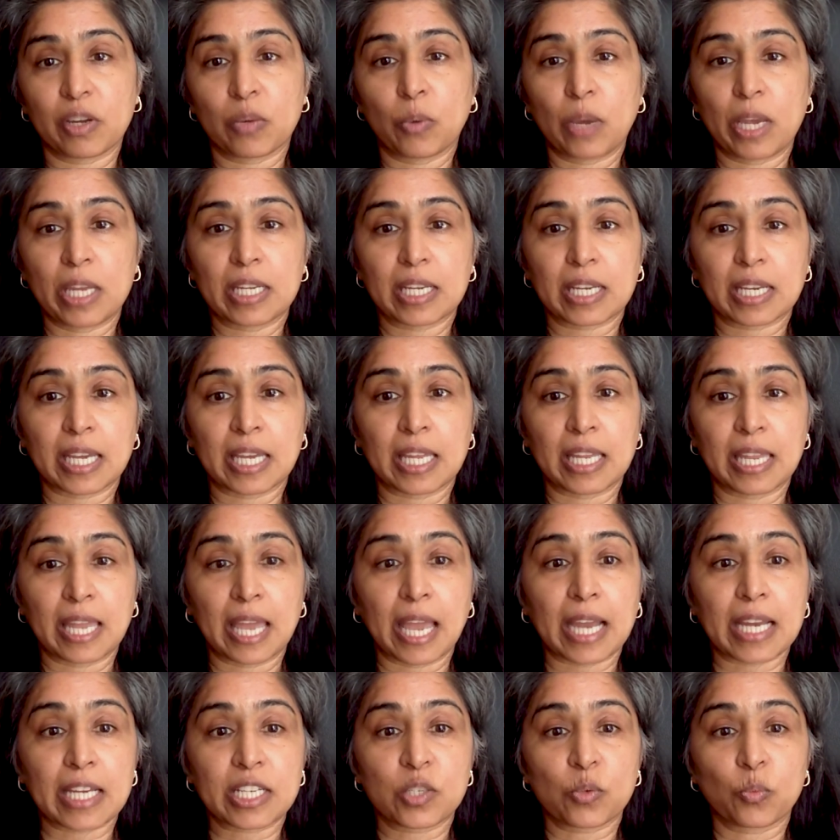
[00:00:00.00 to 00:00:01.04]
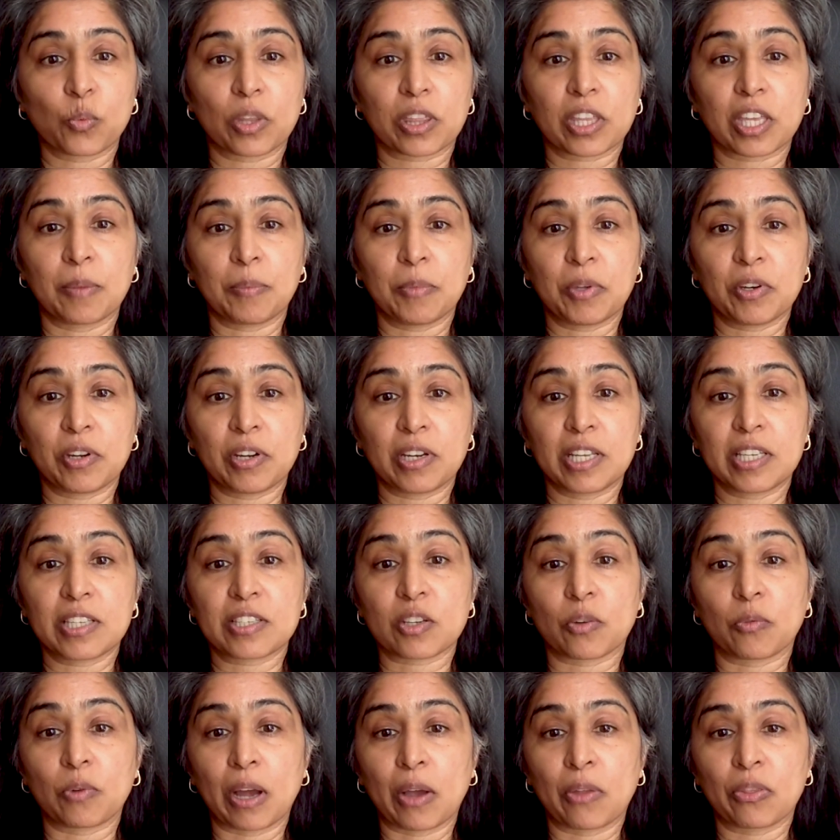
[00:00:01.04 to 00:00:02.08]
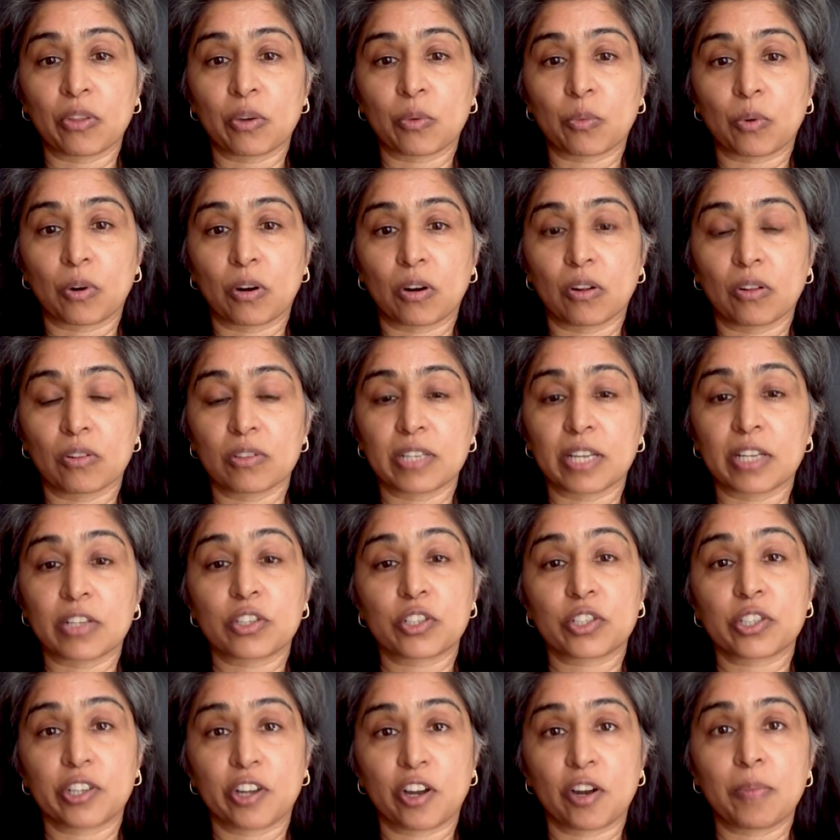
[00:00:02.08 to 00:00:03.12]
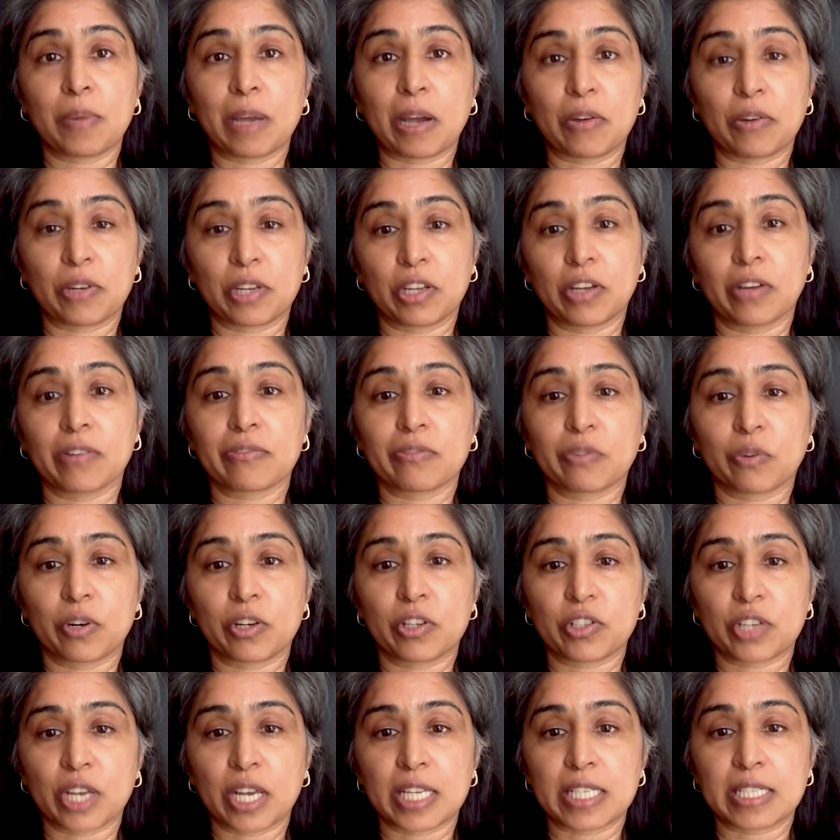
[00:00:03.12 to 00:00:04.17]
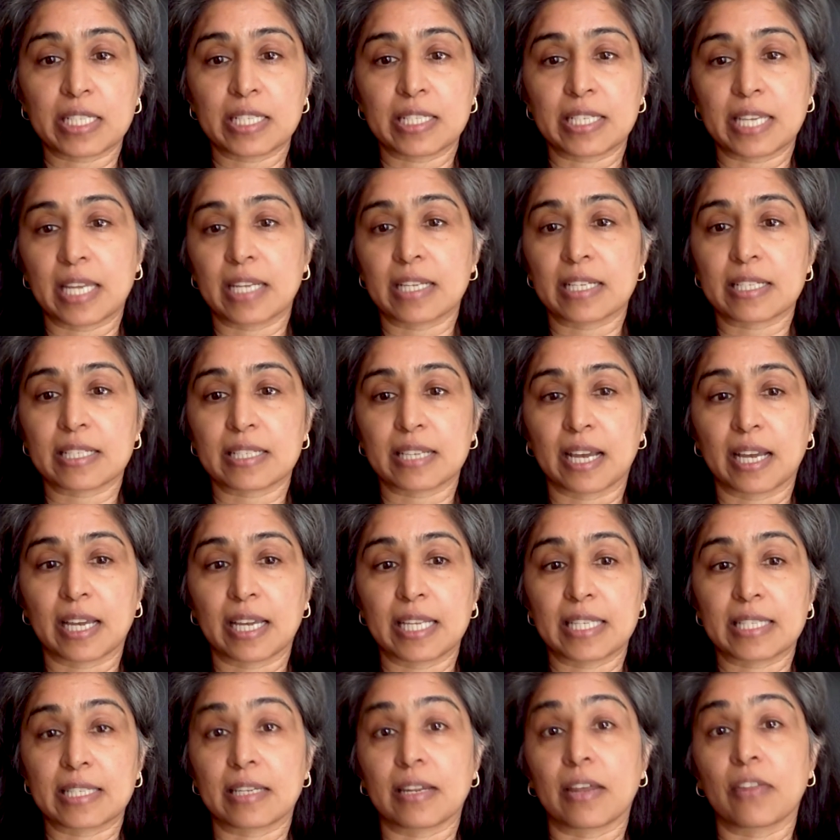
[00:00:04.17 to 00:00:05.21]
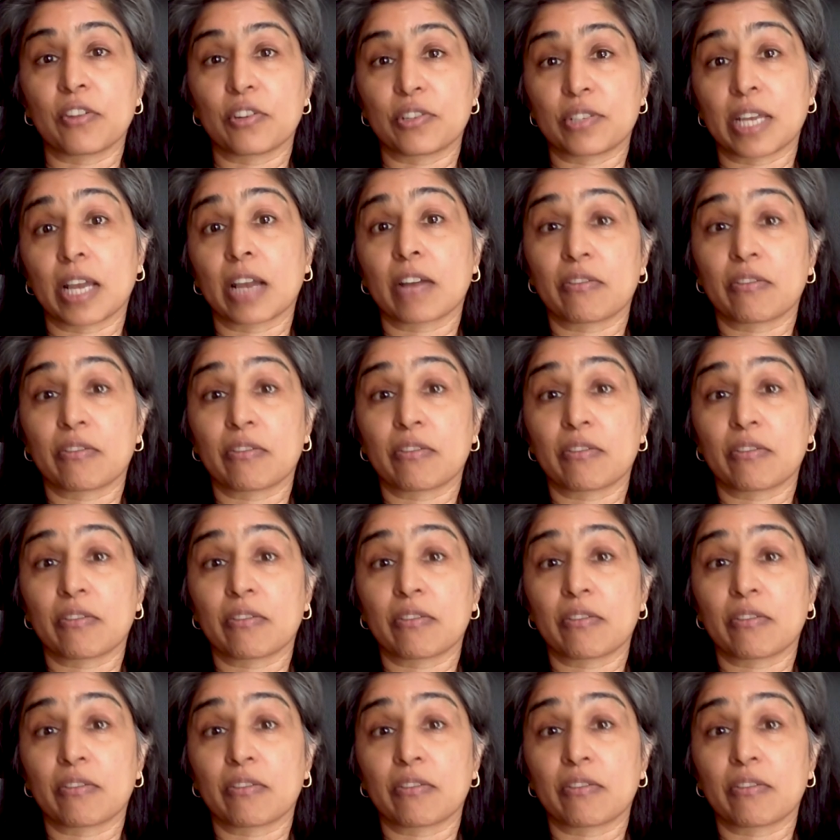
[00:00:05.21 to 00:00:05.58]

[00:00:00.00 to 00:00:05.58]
way to connect with communities around the world and share about Neo4j to data science and other tech